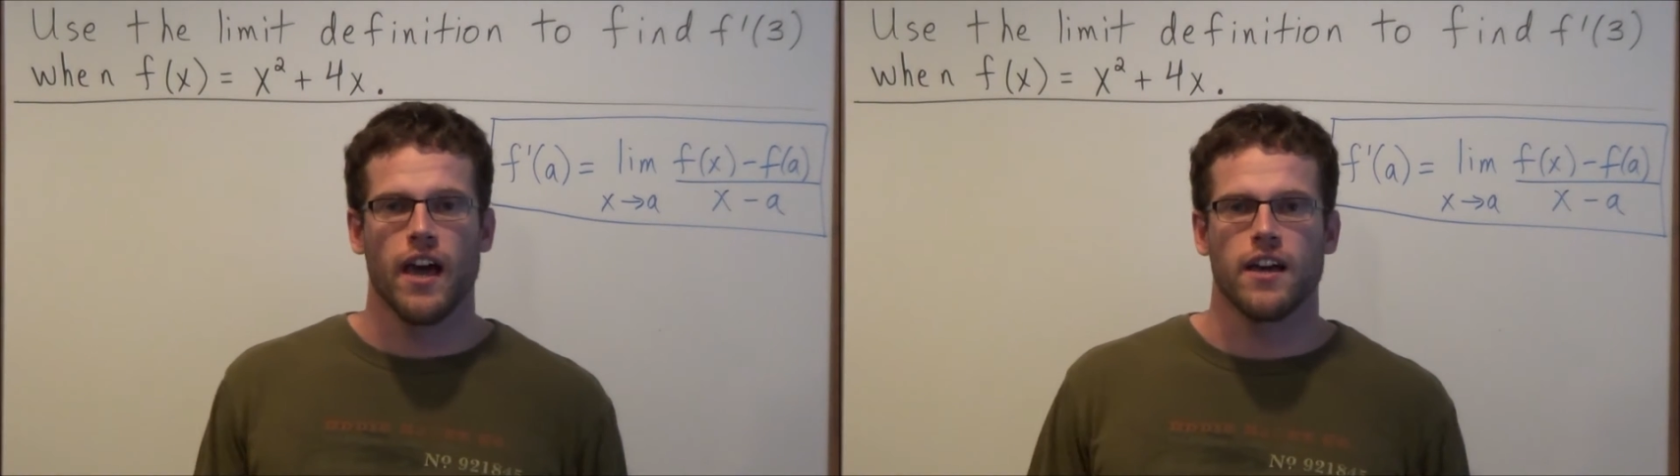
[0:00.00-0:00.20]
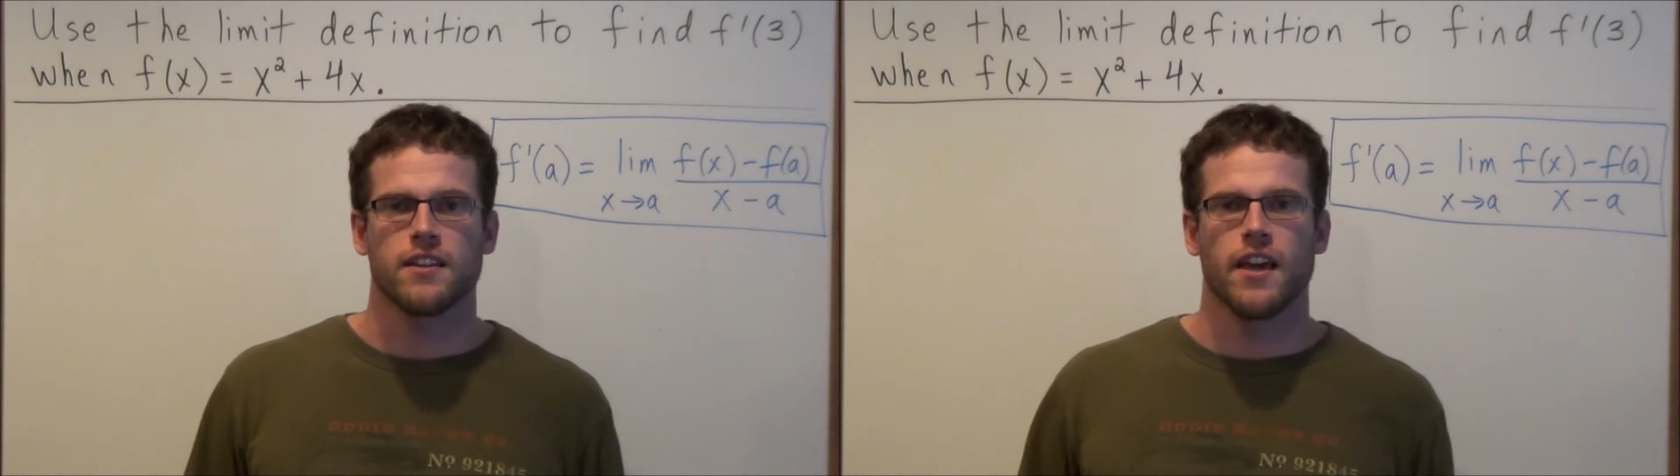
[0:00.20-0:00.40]

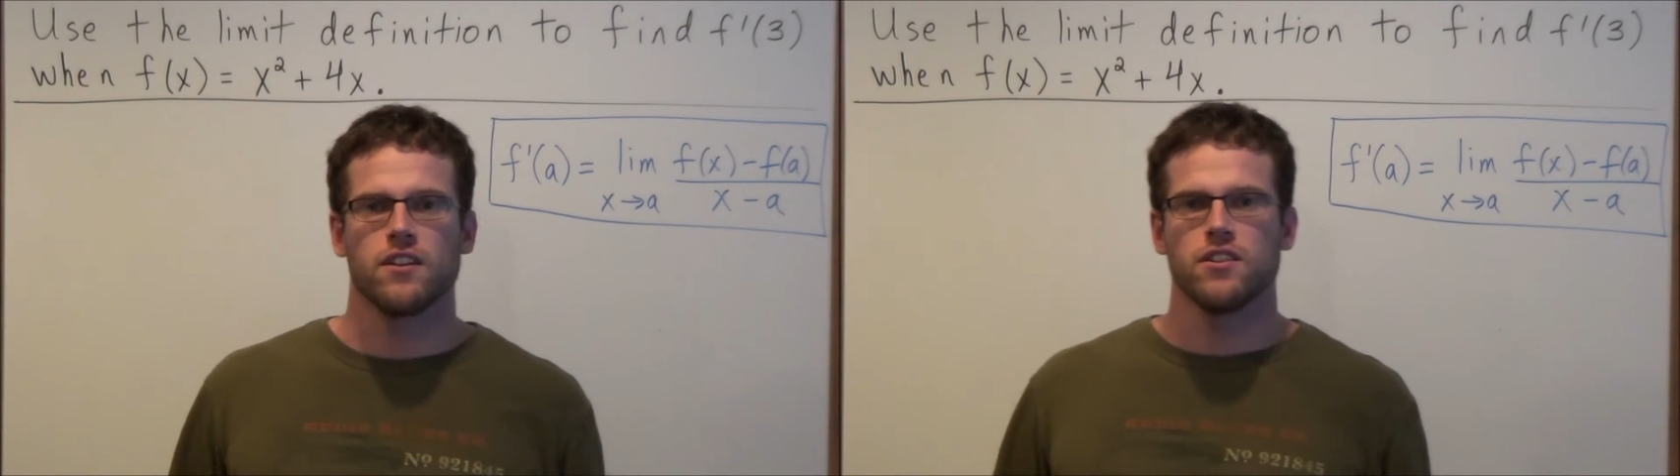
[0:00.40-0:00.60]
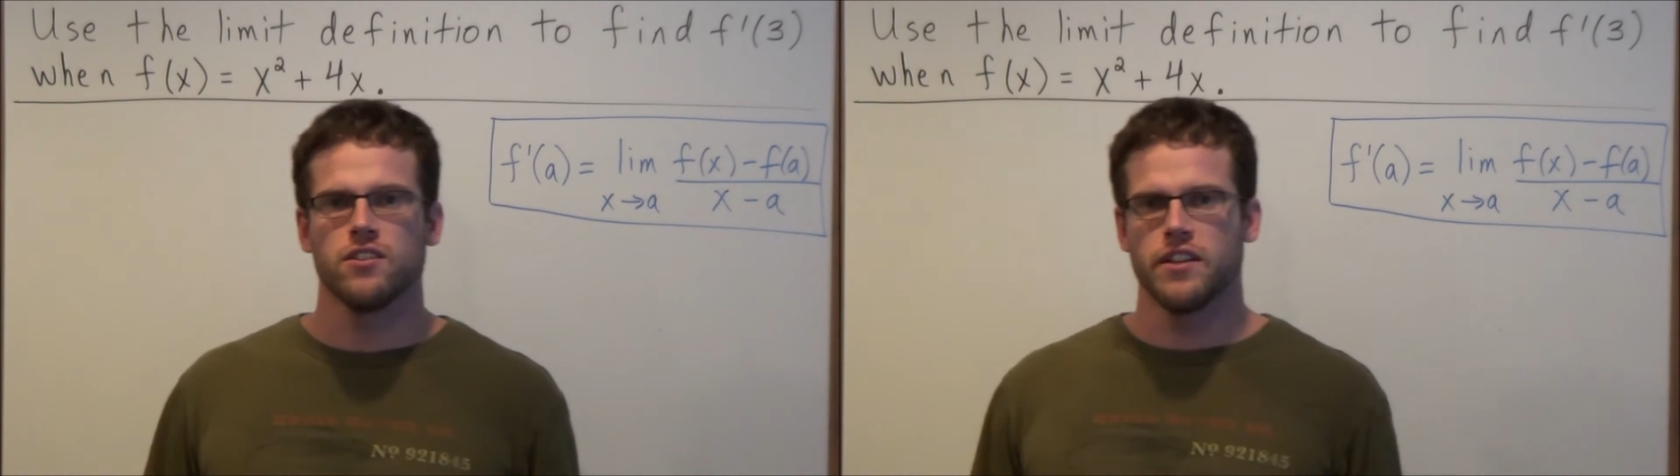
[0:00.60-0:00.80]
at
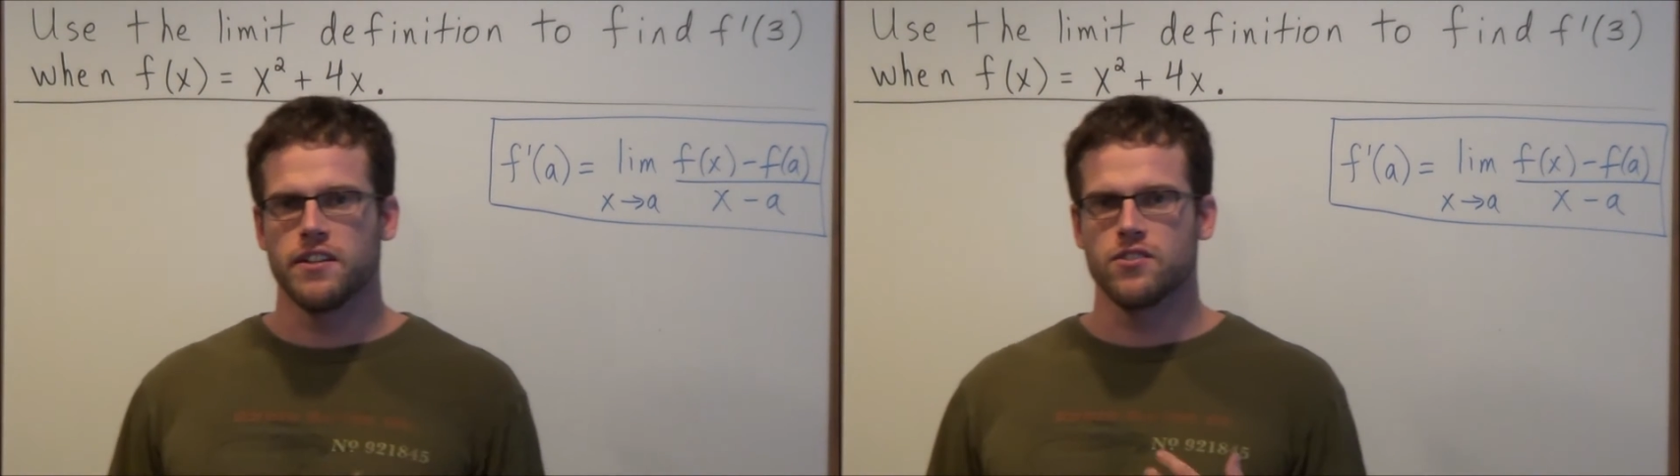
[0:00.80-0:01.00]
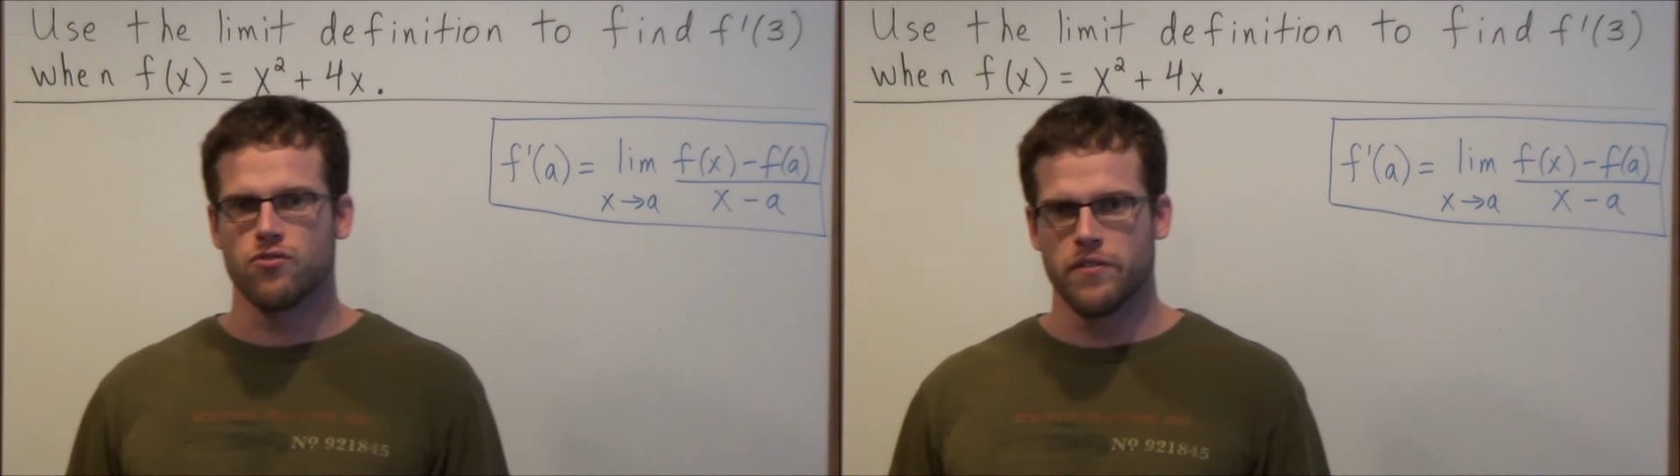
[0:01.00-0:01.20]

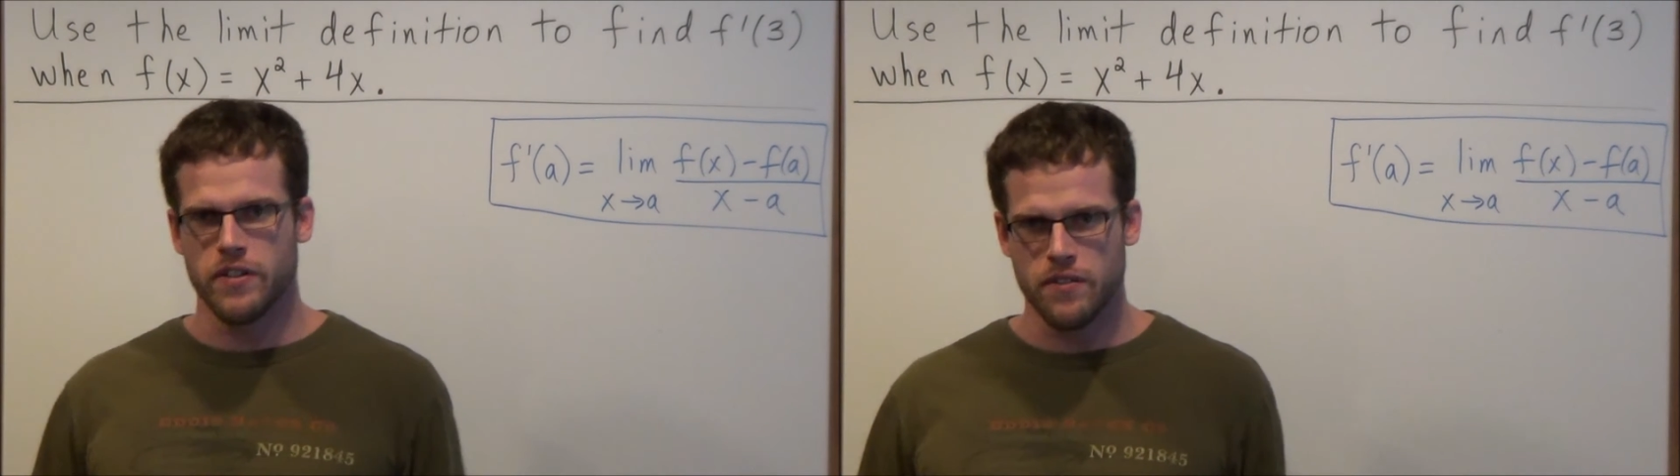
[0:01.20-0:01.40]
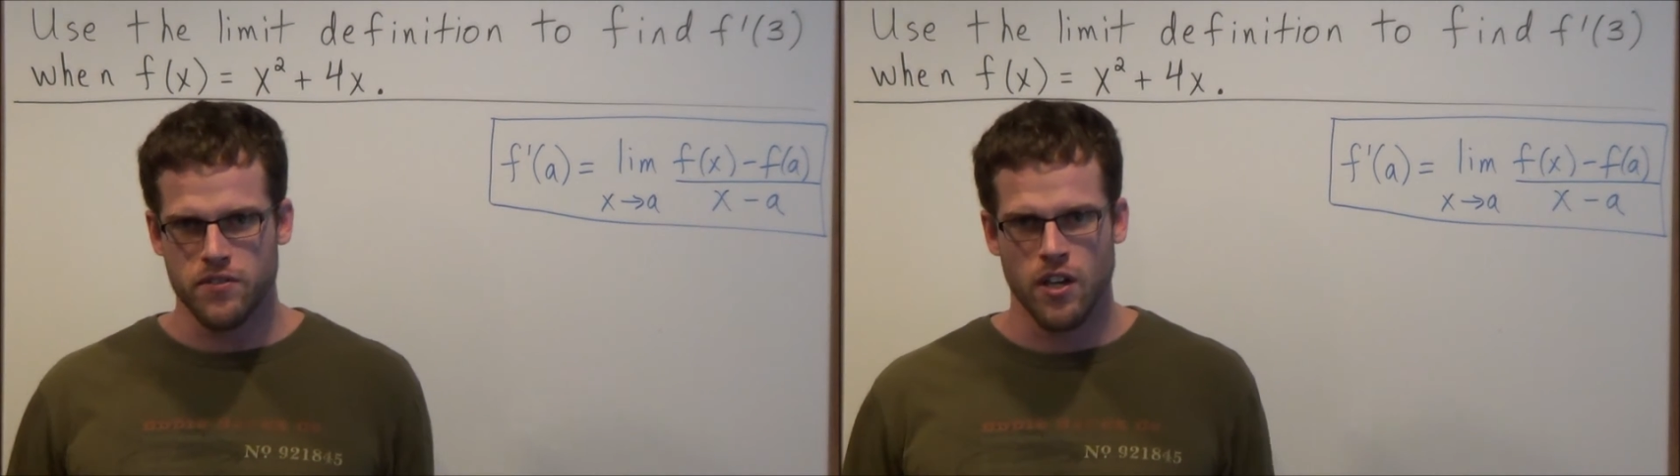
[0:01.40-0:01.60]
calculating
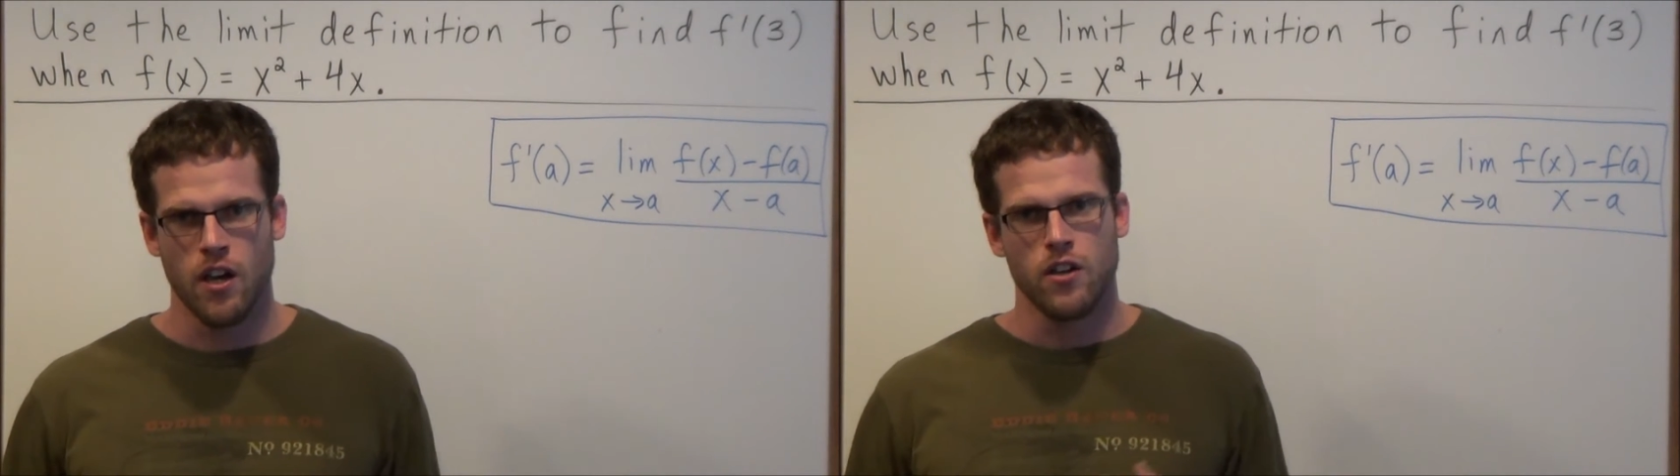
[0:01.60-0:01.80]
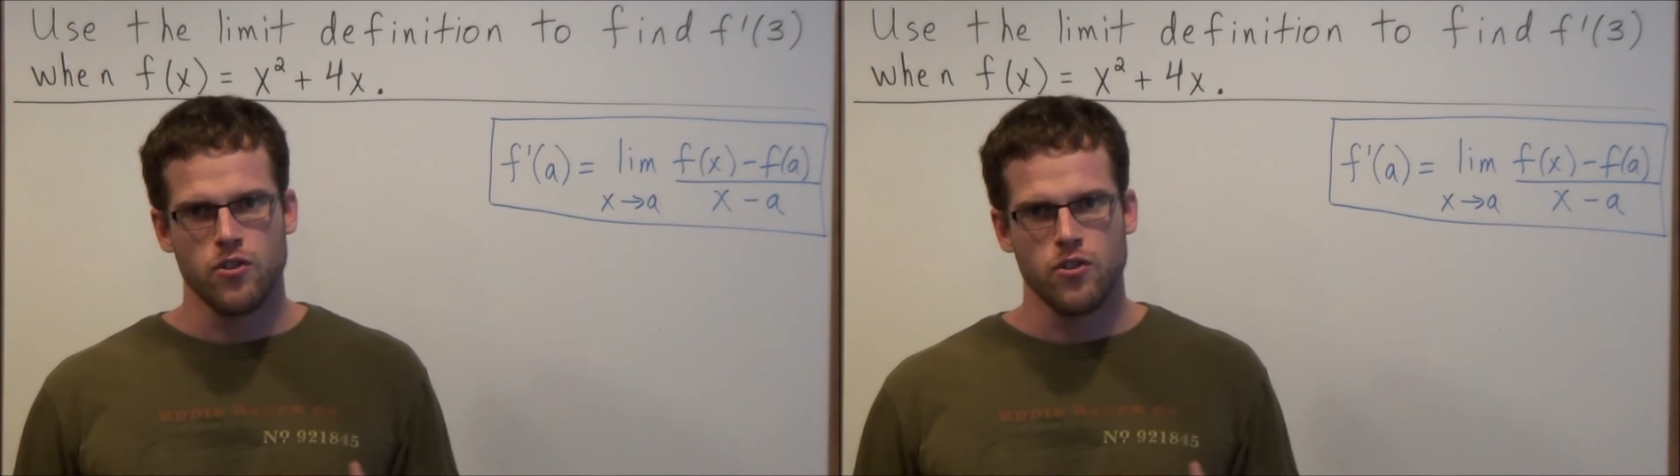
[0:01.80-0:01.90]
derivatives